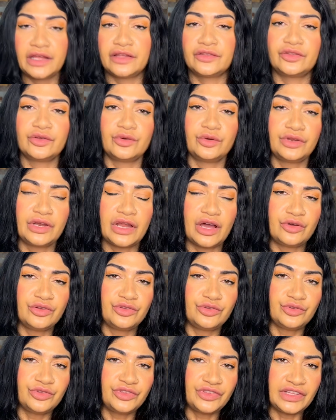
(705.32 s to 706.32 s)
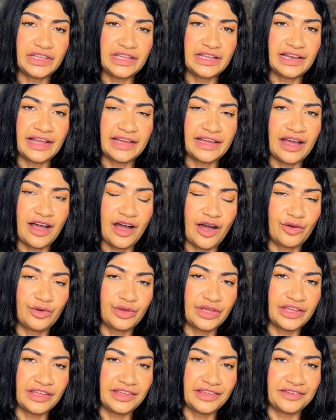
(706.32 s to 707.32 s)
So now you see like
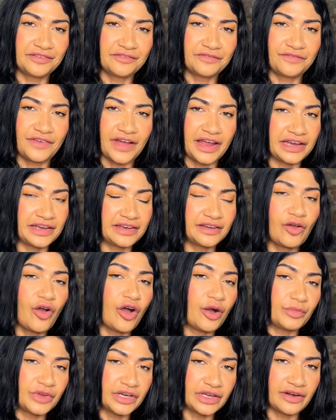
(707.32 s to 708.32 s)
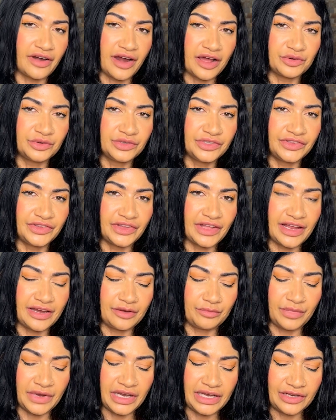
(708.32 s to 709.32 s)
how he find common grounds
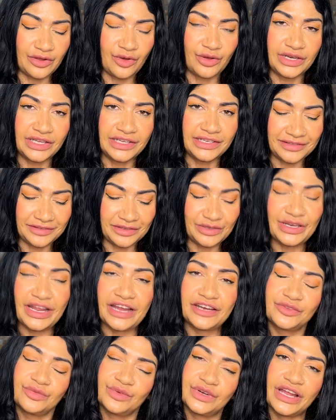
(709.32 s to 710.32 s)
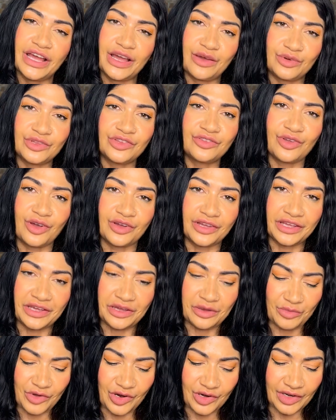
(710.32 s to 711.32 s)
and build on it. So that's what I was
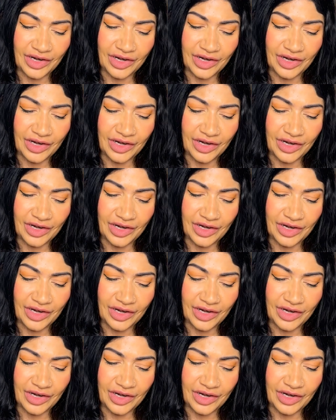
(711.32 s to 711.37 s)
talking about